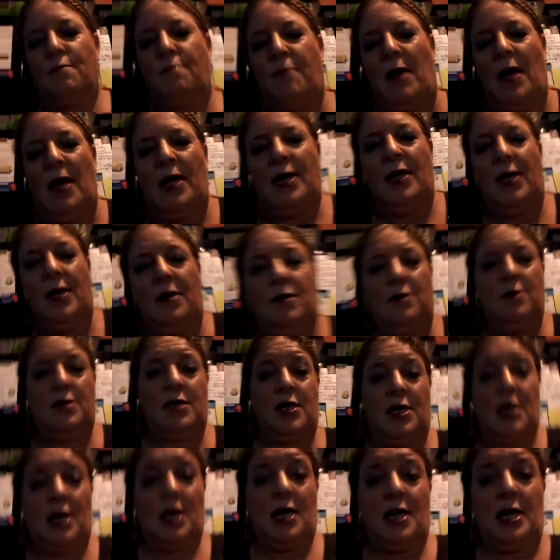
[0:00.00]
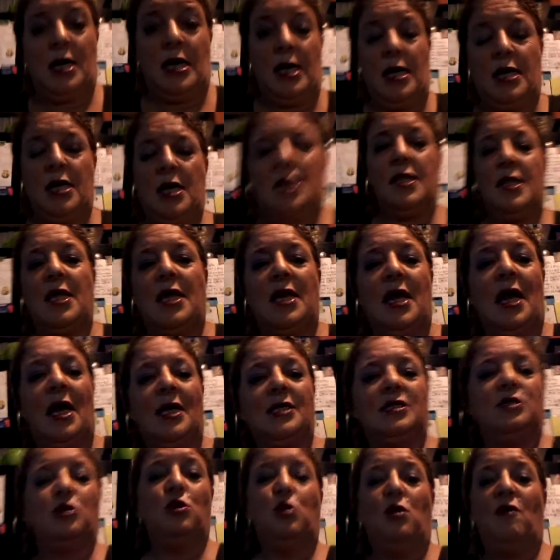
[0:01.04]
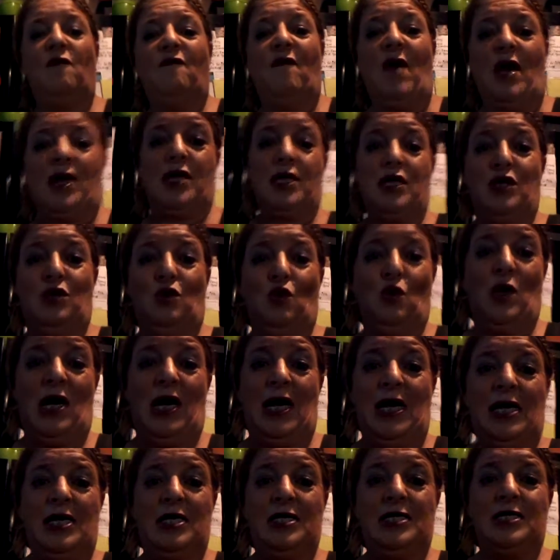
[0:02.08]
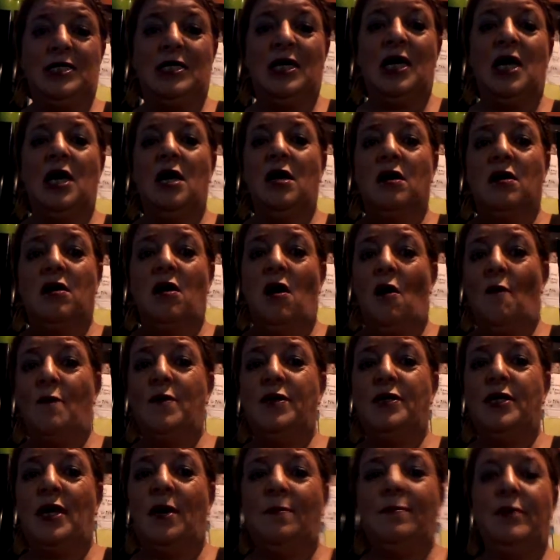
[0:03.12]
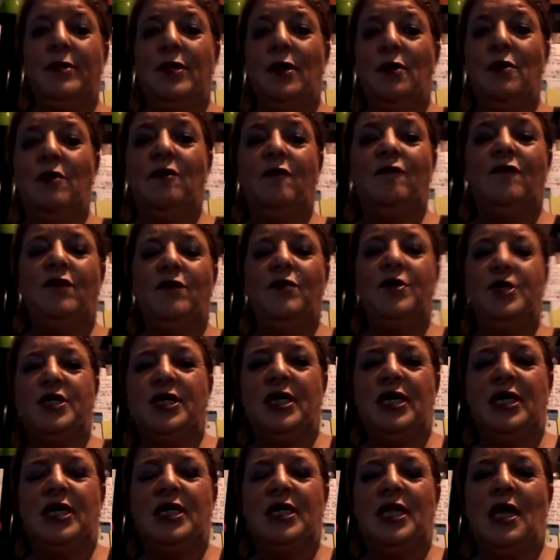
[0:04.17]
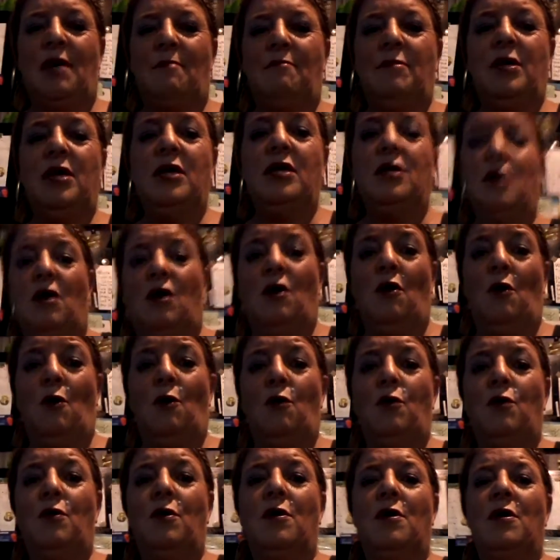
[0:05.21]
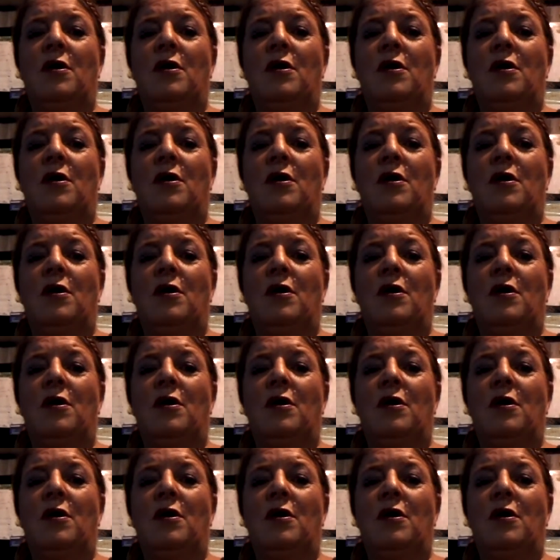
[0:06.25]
bad hurricane that had to evacuate, comment down below if you did. Let me know.